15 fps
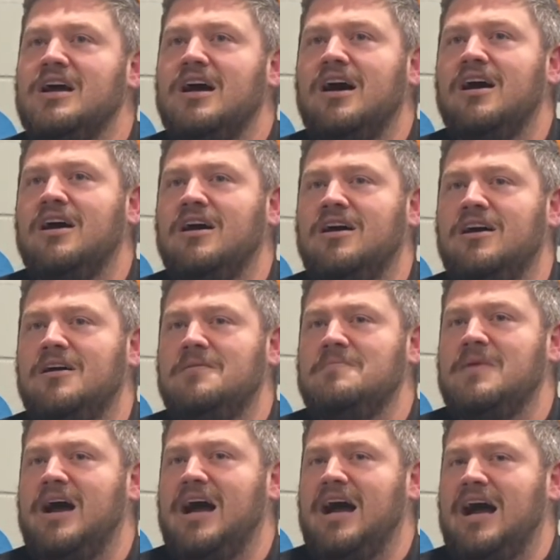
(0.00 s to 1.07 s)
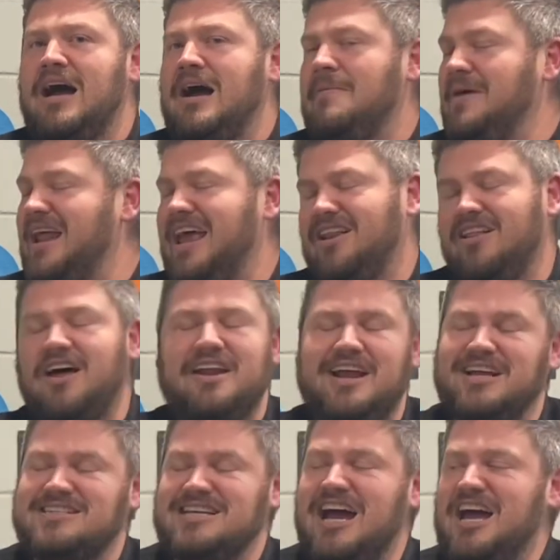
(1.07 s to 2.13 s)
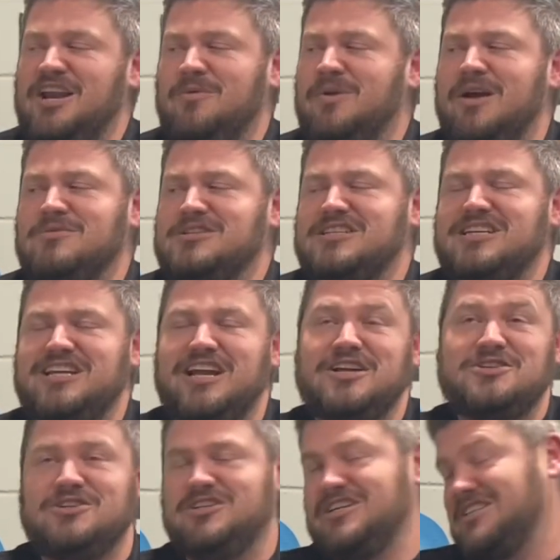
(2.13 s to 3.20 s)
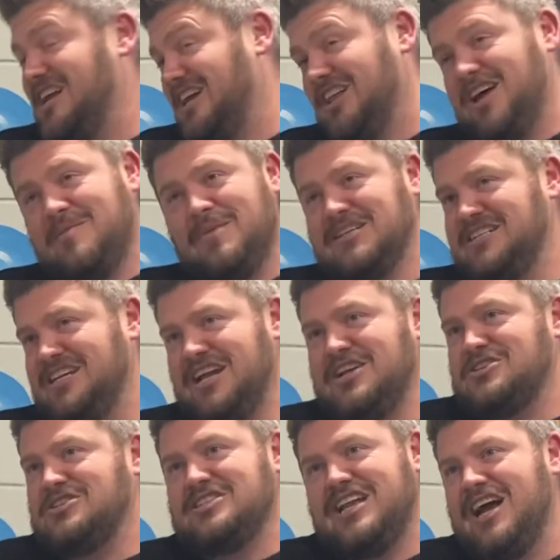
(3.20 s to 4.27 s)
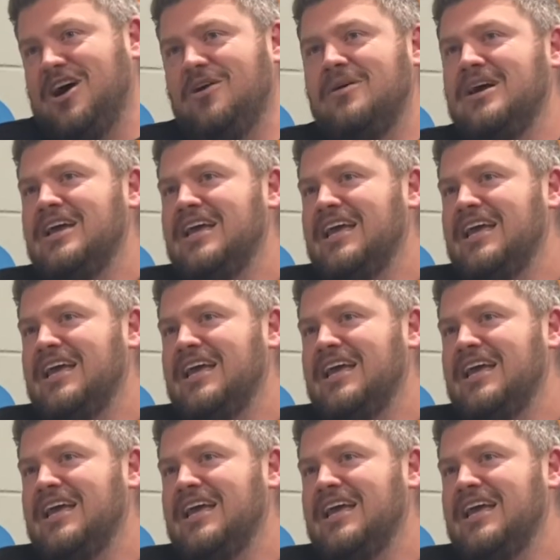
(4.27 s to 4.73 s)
I had a lot of anxiety when I was a teenager, just like a lot of my teenagers now.